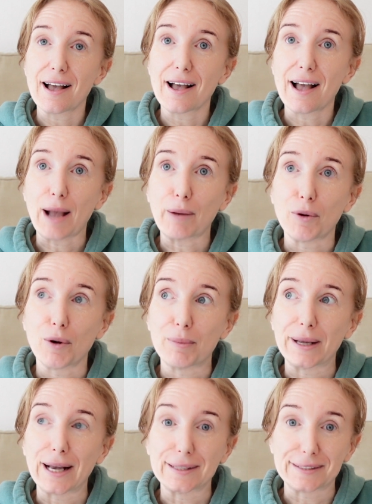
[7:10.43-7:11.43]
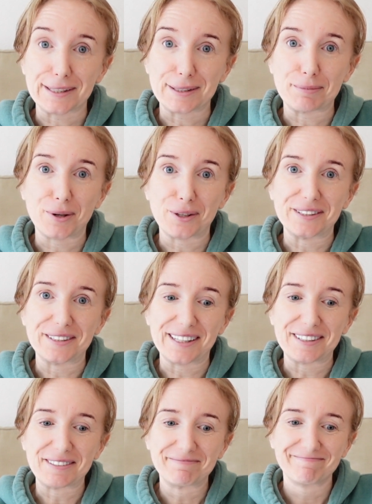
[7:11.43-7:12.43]
I won't be as
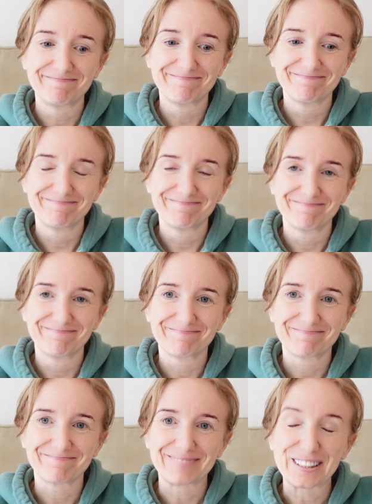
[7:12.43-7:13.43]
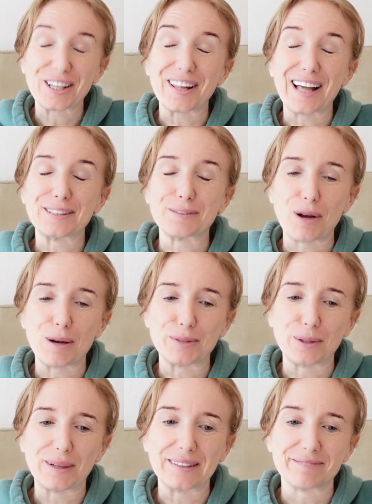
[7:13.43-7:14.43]
disappointed. So that is what I'm
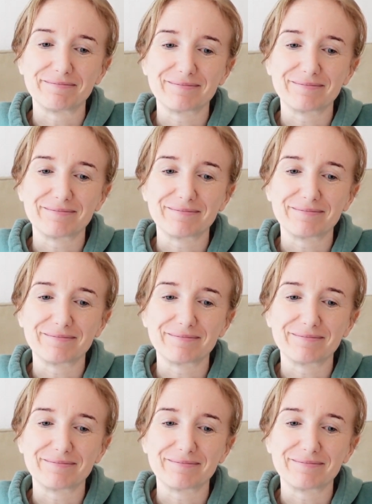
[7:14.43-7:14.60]
doing.